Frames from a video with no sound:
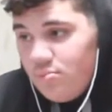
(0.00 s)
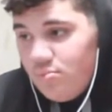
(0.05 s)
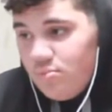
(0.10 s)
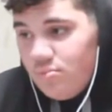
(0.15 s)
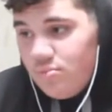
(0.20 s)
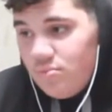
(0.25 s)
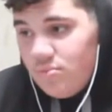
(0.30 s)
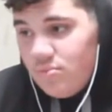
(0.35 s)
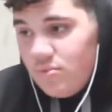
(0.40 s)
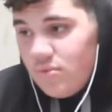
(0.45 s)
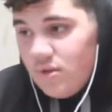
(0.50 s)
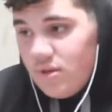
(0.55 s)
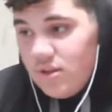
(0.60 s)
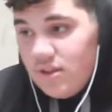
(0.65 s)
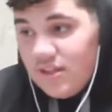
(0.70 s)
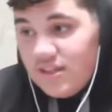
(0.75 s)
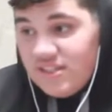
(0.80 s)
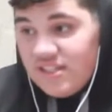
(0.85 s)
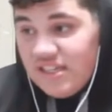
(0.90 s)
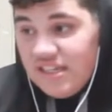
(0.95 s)
Latina?
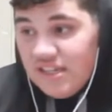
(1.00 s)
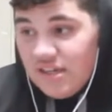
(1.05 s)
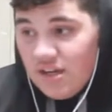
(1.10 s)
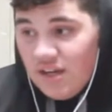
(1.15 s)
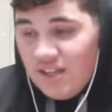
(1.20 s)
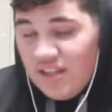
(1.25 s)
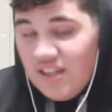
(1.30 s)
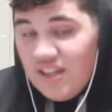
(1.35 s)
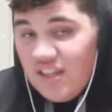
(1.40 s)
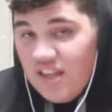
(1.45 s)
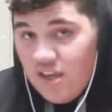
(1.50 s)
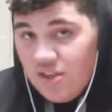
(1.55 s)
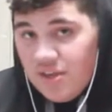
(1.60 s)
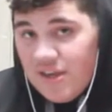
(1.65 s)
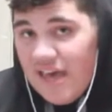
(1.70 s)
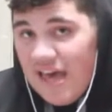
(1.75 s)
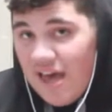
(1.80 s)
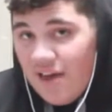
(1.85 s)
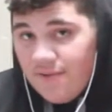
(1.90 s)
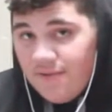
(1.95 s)
Latina, and then the other
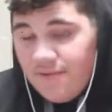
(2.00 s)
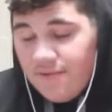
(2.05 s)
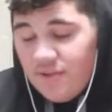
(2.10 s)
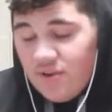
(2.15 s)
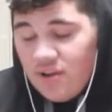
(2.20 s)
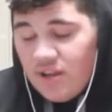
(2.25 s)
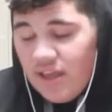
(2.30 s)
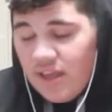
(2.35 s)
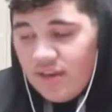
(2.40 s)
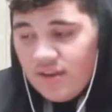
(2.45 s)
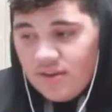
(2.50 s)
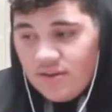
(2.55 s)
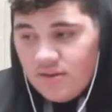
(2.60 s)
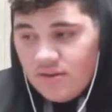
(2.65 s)
half, they're like,